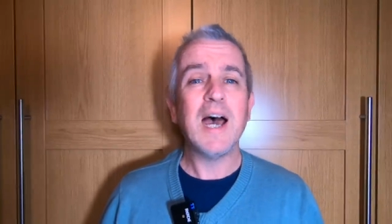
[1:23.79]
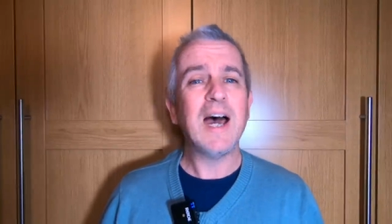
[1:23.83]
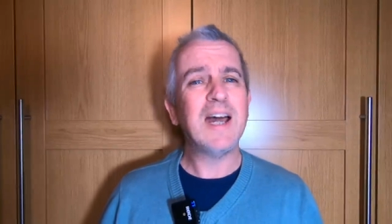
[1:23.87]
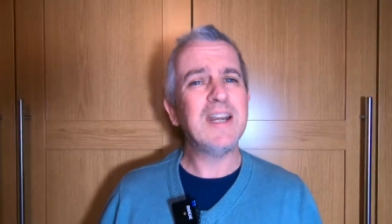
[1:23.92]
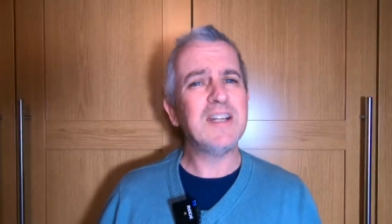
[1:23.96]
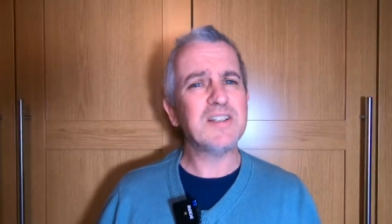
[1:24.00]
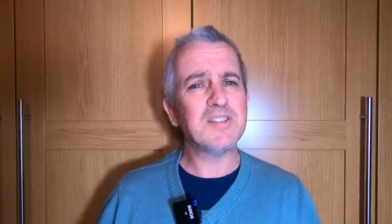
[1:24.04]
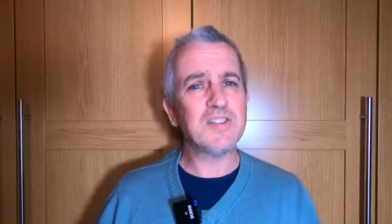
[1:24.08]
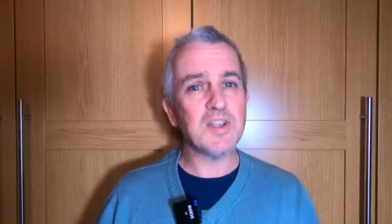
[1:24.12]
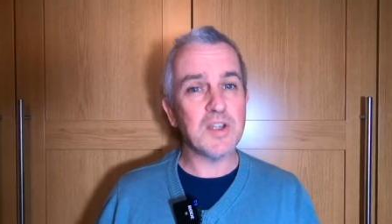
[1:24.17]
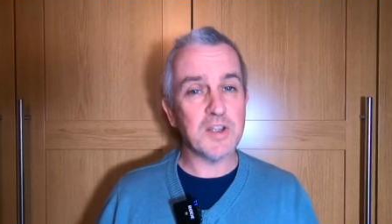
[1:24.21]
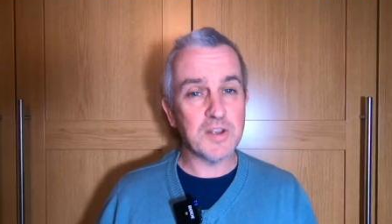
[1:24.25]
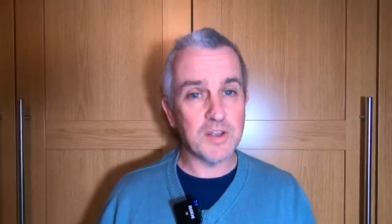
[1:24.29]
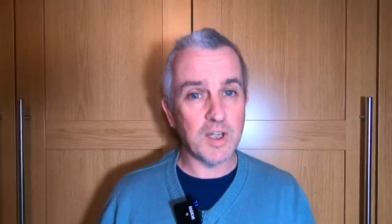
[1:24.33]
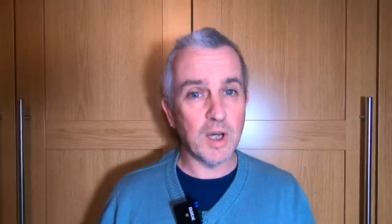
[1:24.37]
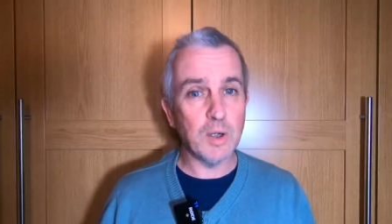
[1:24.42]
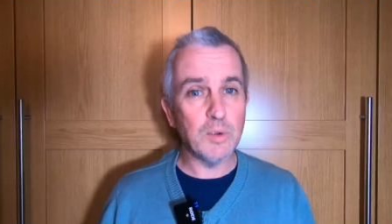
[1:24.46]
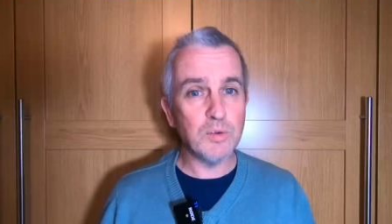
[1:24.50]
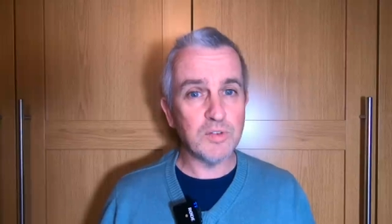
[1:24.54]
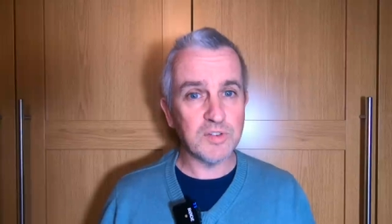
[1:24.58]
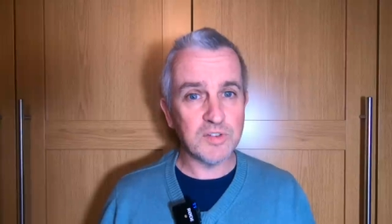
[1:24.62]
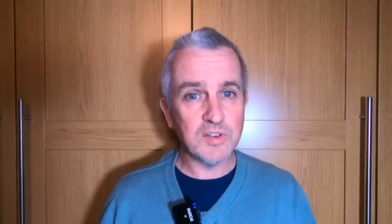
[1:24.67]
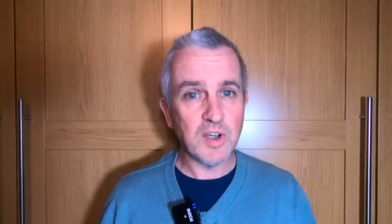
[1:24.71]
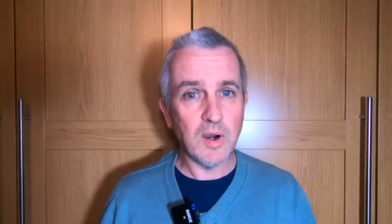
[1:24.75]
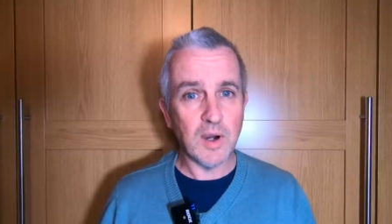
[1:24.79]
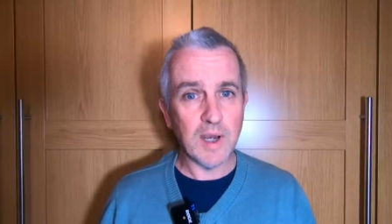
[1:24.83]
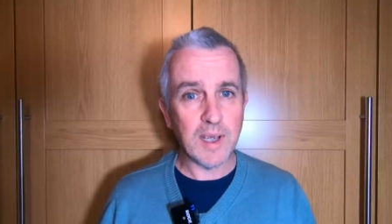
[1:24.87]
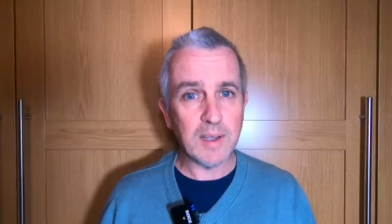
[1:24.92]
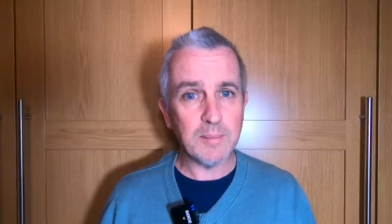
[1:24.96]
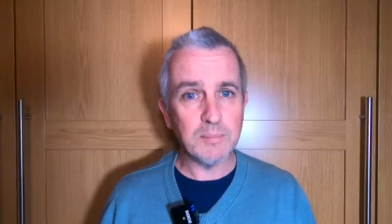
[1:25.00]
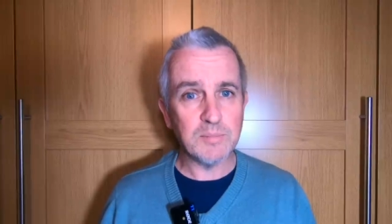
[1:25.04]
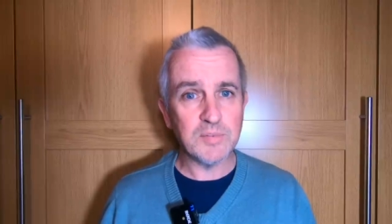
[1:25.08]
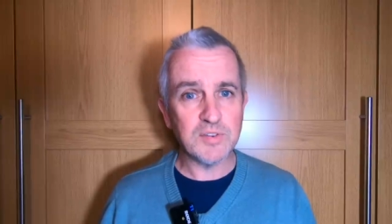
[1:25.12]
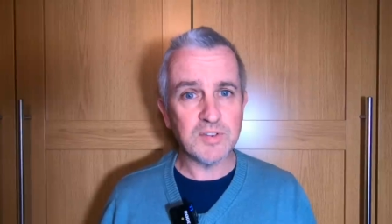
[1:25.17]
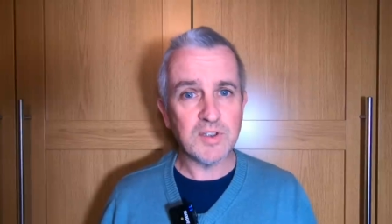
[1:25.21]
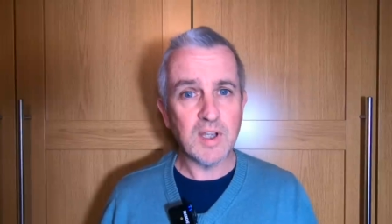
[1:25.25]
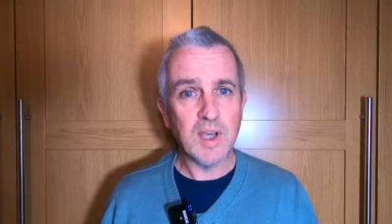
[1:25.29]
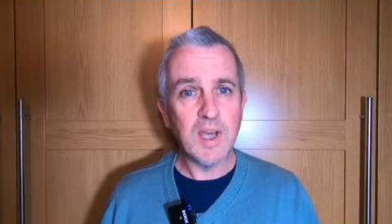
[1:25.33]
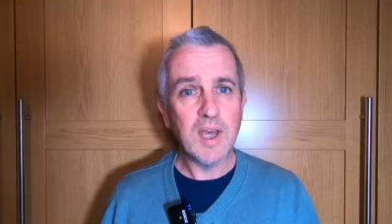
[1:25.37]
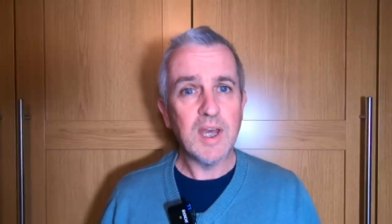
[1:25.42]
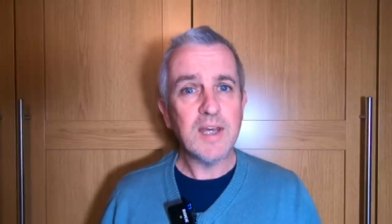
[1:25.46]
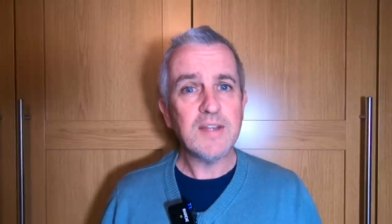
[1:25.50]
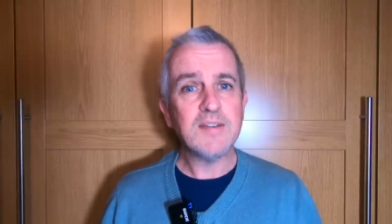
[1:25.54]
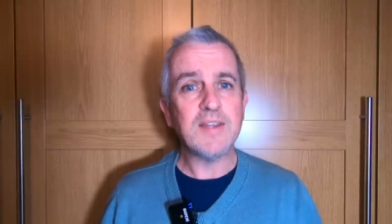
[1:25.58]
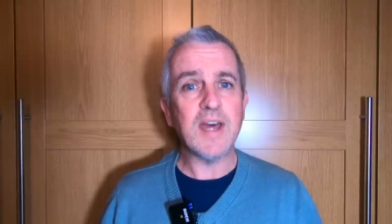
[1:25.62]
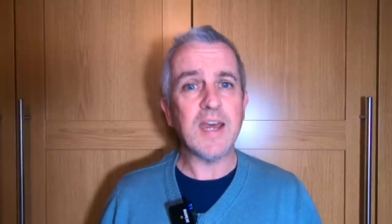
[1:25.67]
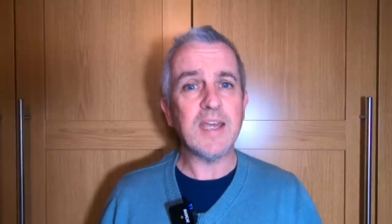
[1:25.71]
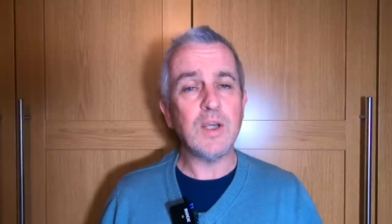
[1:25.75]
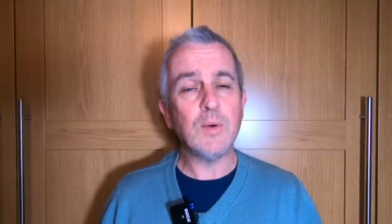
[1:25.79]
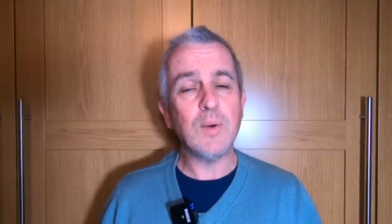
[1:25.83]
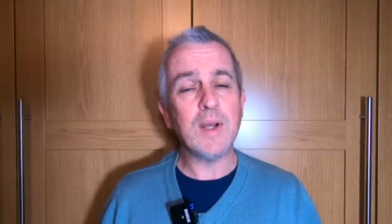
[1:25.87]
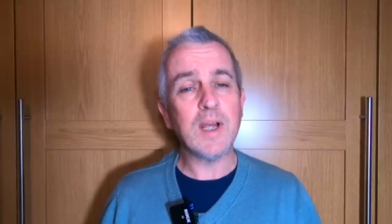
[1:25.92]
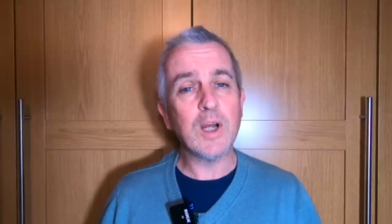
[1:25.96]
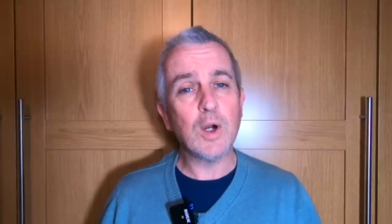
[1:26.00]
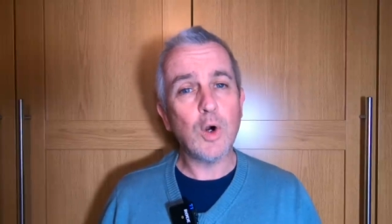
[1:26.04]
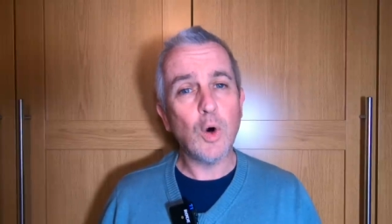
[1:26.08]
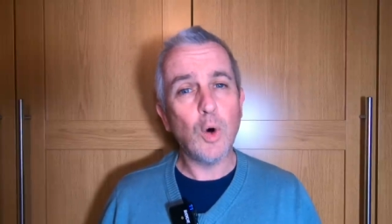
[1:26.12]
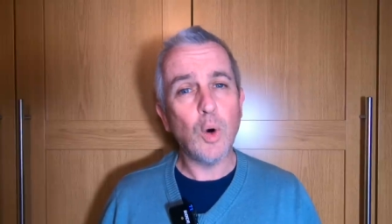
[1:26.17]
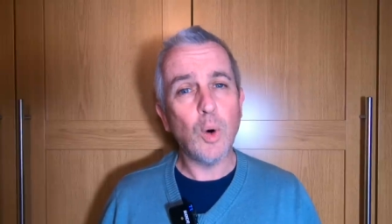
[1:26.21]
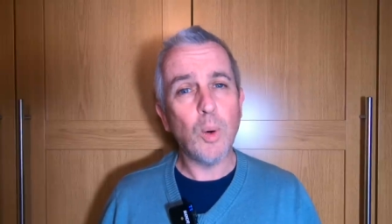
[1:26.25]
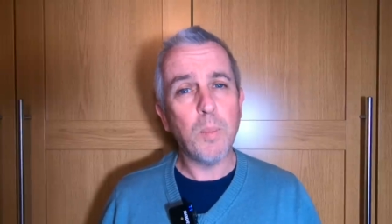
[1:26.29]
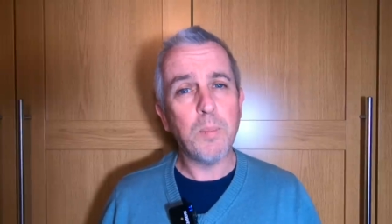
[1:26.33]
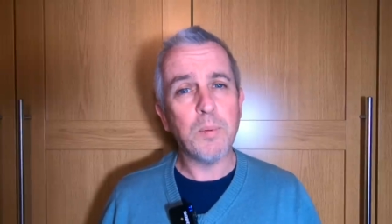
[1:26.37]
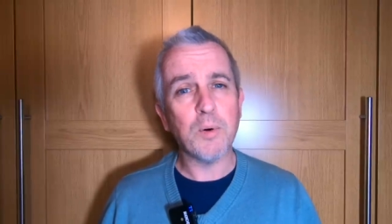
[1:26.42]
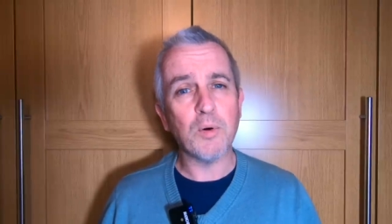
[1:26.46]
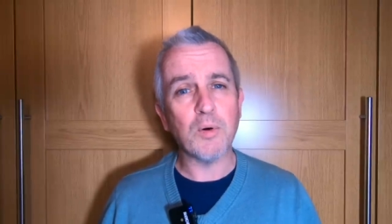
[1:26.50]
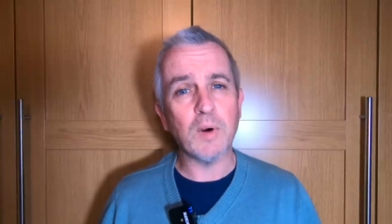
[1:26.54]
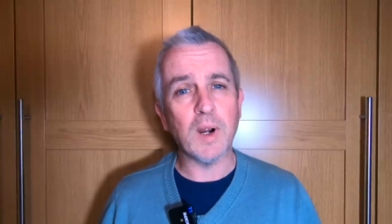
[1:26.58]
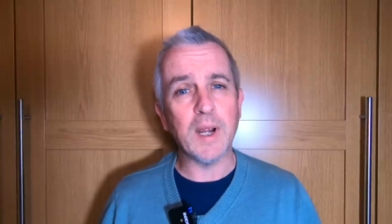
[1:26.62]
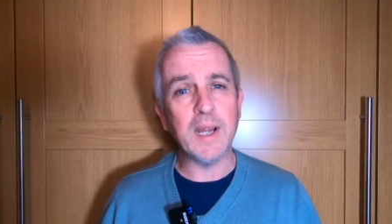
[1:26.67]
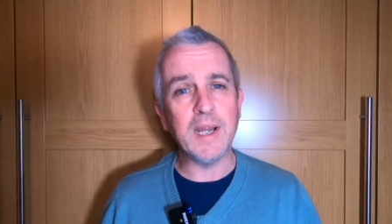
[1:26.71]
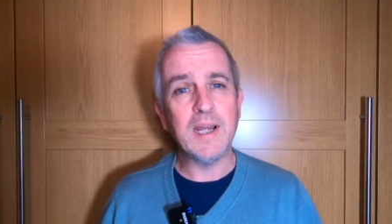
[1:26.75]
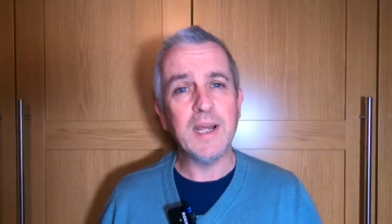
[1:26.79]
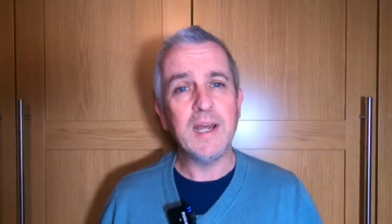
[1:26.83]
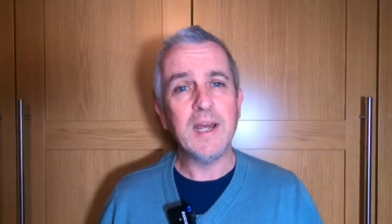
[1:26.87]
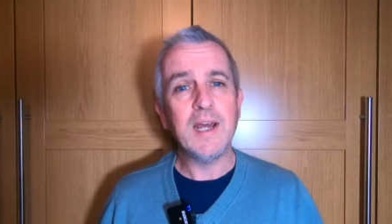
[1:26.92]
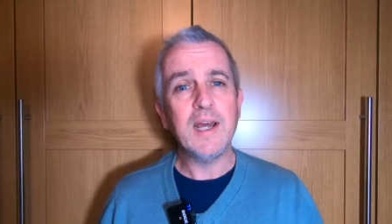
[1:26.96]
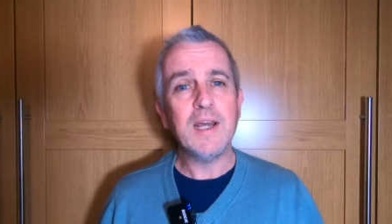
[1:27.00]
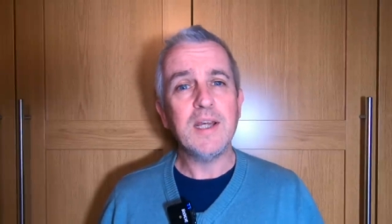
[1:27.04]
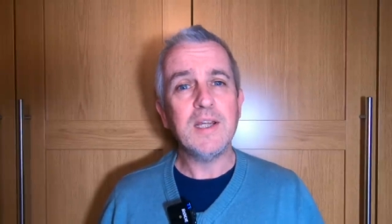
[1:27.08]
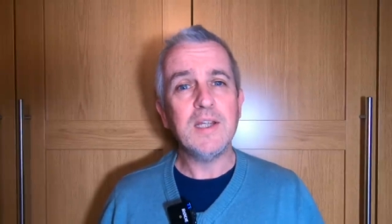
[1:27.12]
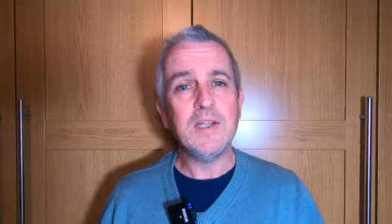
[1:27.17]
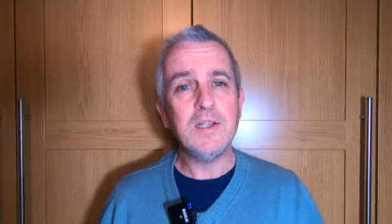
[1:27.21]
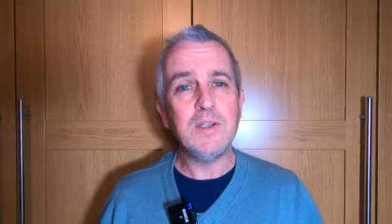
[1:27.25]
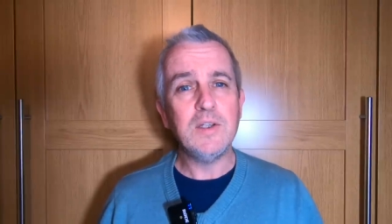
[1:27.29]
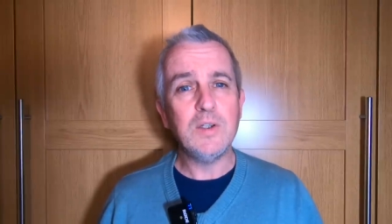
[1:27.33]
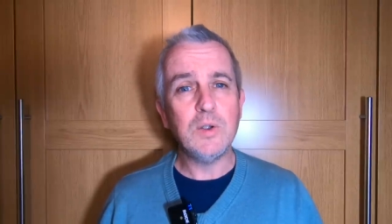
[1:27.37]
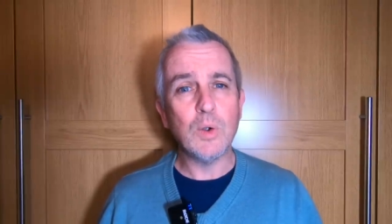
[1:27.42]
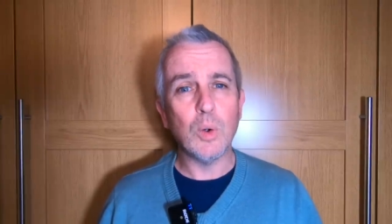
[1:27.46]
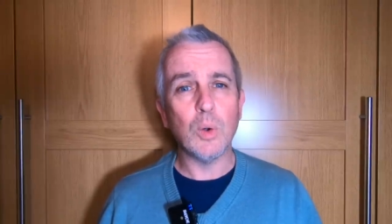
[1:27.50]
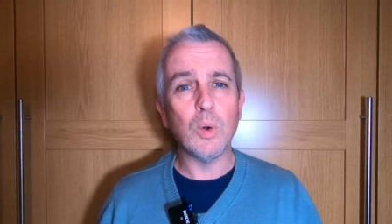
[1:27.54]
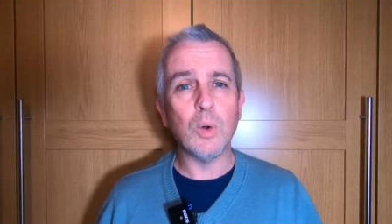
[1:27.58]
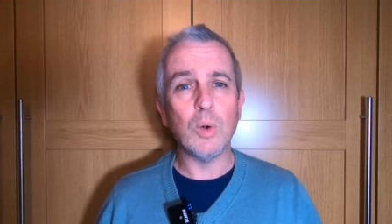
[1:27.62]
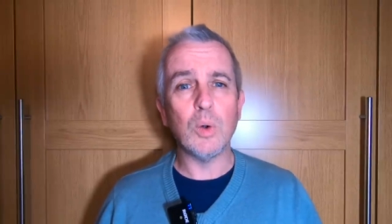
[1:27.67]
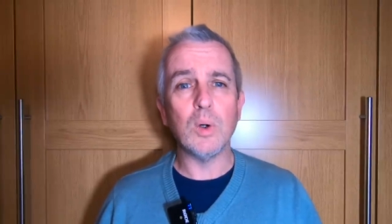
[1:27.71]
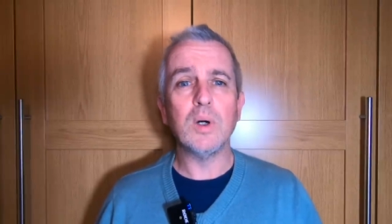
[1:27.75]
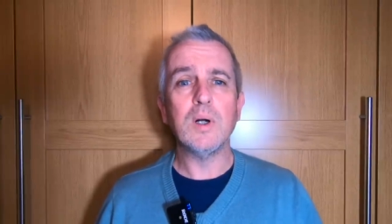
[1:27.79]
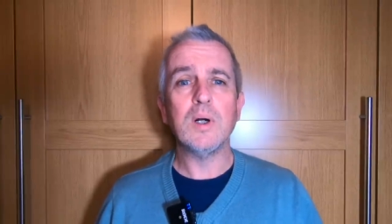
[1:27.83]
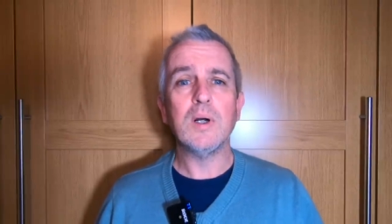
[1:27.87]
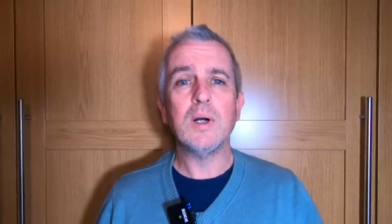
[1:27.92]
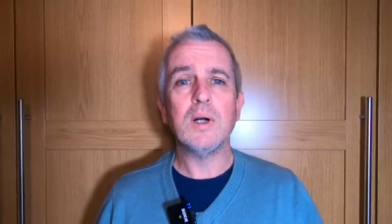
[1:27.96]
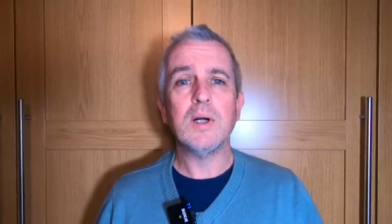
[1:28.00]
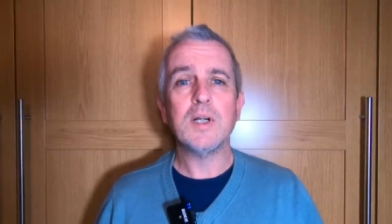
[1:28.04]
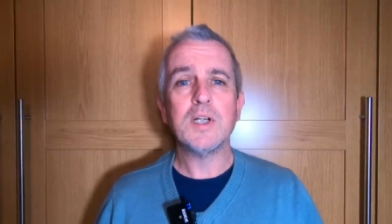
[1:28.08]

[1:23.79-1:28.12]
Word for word: And it's at those times that you incorporate your